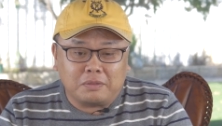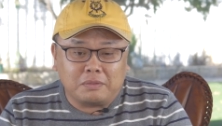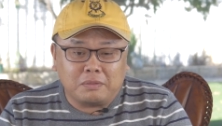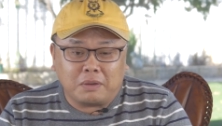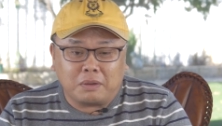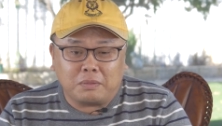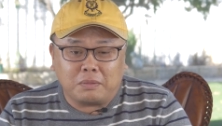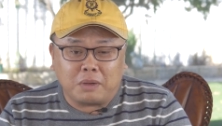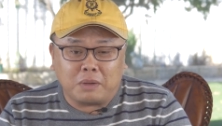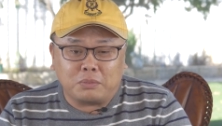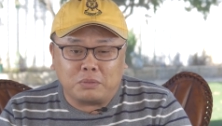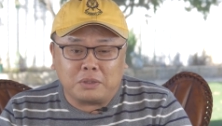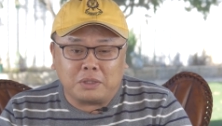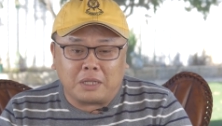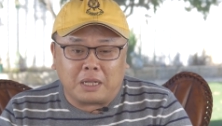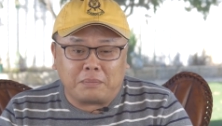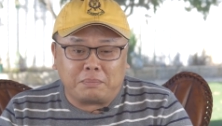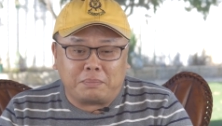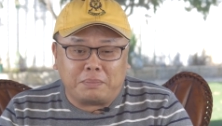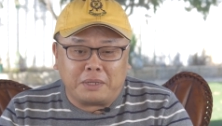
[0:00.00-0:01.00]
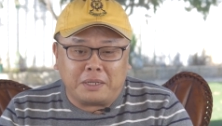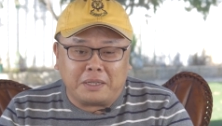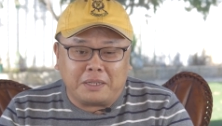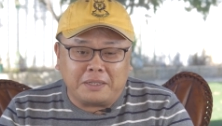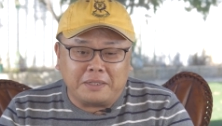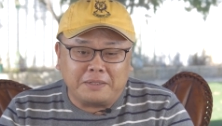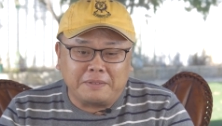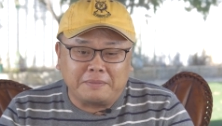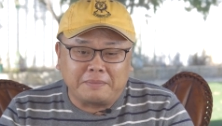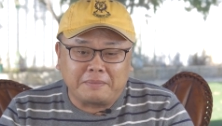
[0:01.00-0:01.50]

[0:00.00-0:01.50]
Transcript: What would that be?